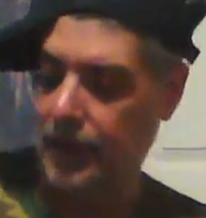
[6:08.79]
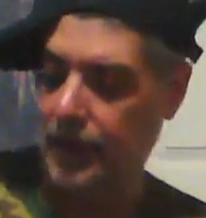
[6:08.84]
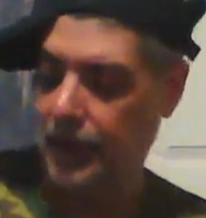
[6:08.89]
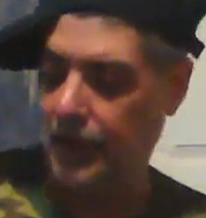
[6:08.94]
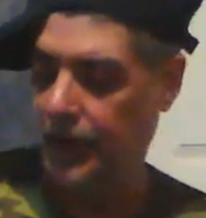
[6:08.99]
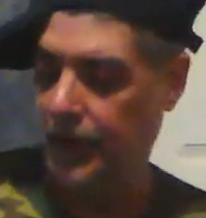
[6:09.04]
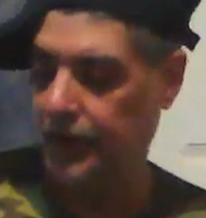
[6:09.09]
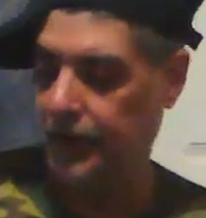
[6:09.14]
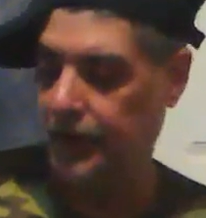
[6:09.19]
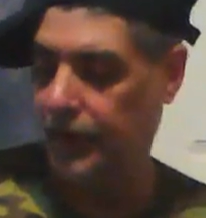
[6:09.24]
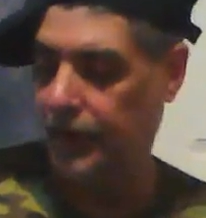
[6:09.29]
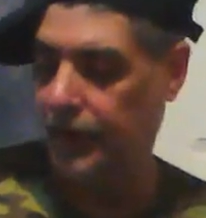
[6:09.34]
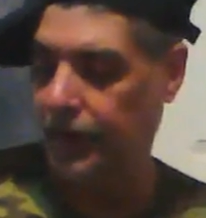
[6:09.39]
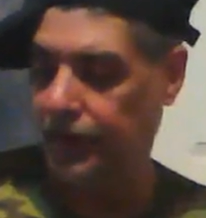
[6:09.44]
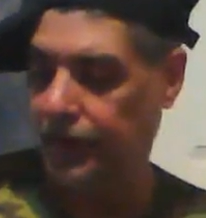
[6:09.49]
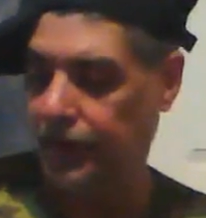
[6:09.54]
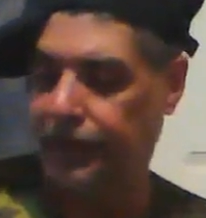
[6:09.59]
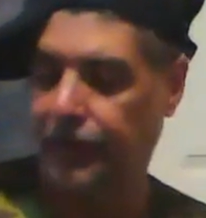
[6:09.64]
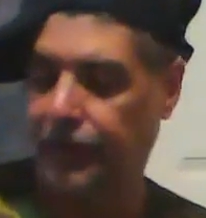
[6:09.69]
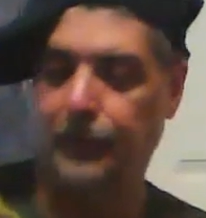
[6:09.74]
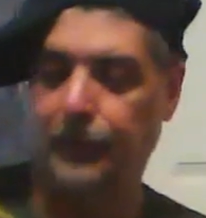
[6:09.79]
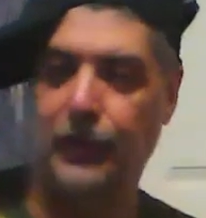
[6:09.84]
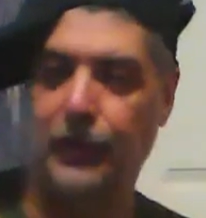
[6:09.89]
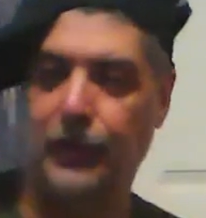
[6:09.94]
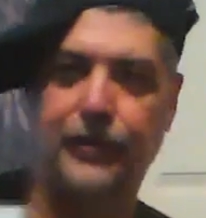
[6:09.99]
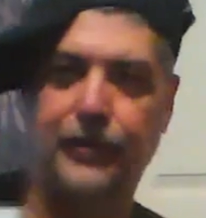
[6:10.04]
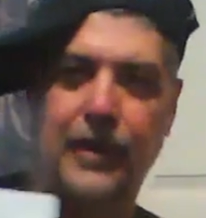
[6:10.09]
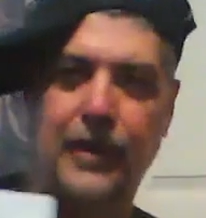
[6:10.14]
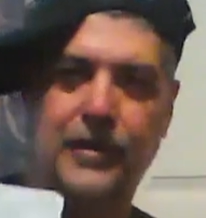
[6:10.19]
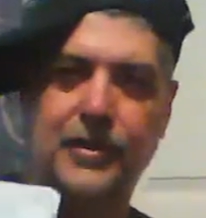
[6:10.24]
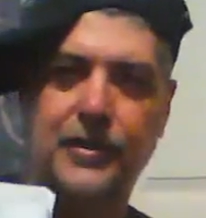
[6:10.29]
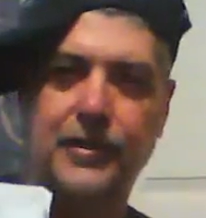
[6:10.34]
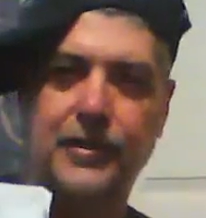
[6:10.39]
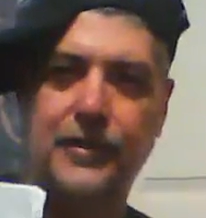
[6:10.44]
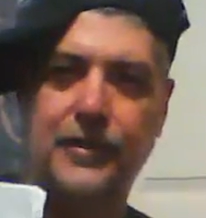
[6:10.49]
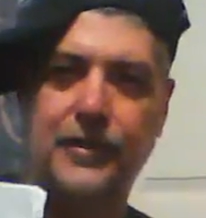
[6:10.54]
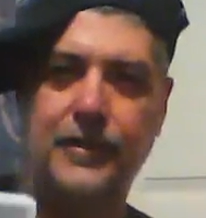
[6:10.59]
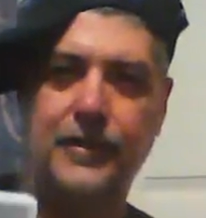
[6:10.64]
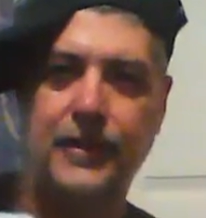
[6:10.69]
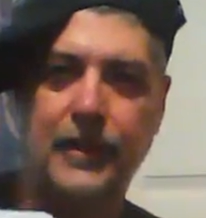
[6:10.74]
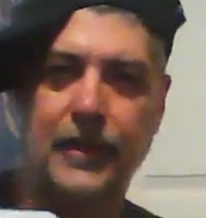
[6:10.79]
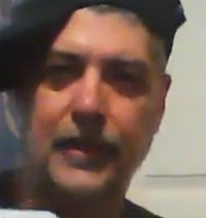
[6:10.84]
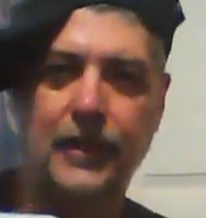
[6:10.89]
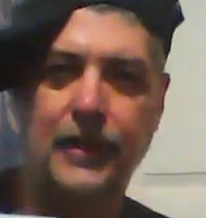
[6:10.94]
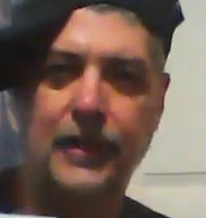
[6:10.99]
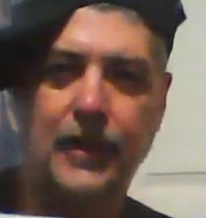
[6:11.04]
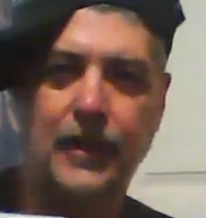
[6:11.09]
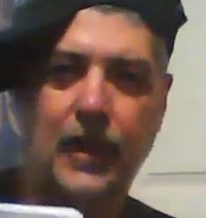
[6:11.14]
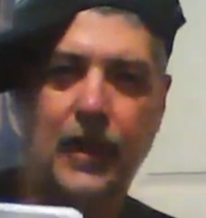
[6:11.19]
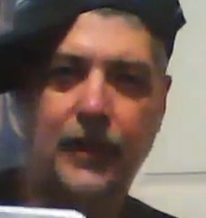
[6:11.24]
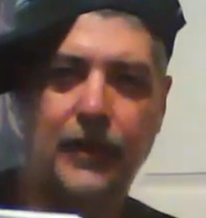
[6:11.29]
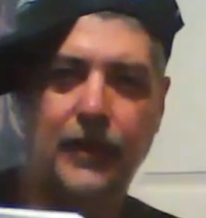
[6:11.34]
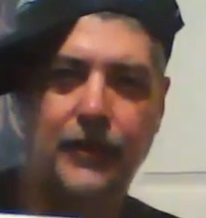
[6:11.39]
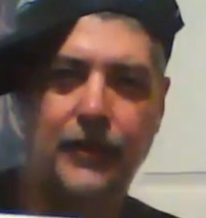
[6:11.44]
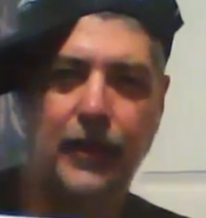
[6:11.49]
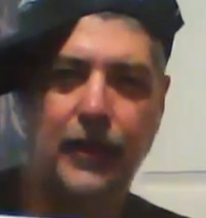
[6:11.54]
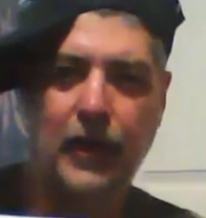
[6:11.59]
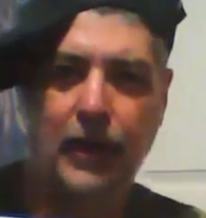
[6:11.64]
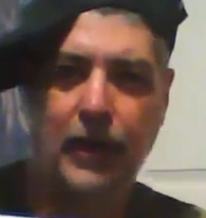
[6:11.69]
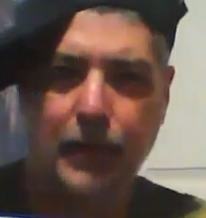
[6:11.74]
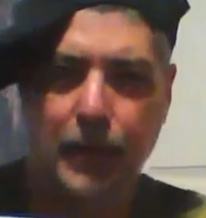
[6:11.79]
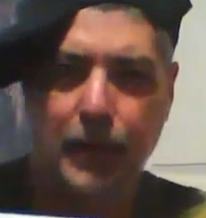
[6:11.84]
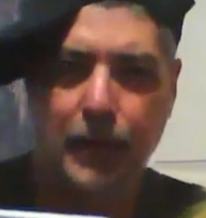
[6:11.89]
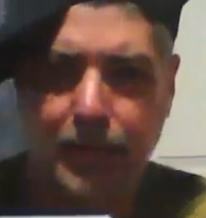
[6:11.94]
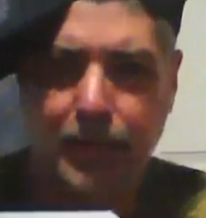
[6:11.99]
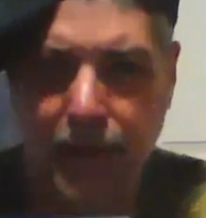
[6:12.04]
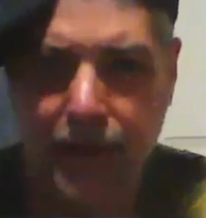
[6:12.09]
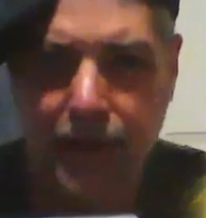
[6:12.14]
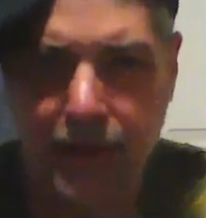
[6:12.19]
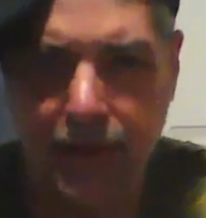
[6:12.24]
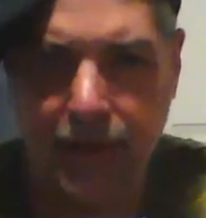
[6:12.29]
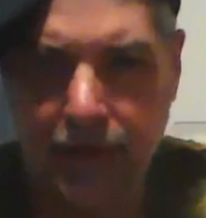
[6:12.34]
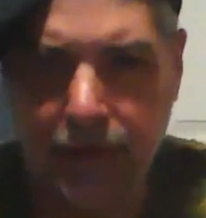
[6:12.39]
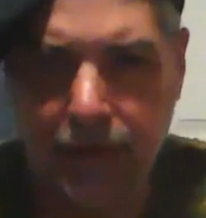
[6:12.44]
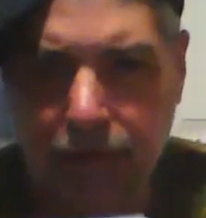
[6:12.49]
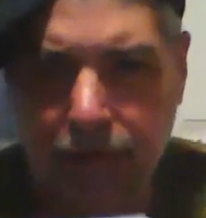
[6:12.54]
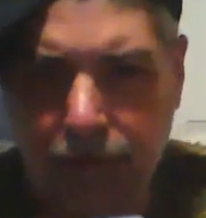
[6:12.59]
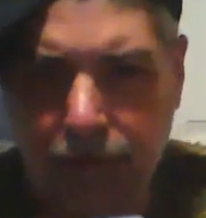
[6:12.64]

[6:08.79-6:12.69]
and there's some reflection on this armor plate.